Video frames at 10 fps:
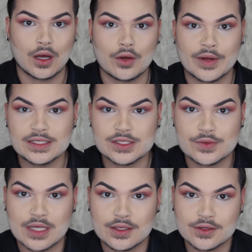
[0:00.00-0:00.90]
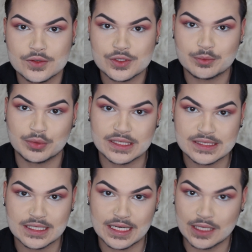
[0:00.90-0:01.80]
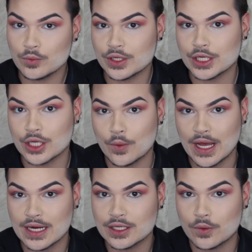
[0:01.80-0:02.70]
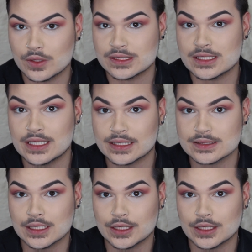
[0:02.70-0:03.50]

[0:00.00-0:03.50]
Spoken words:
Alright, so now that those are blended in, we're going to go ahead and go on to the next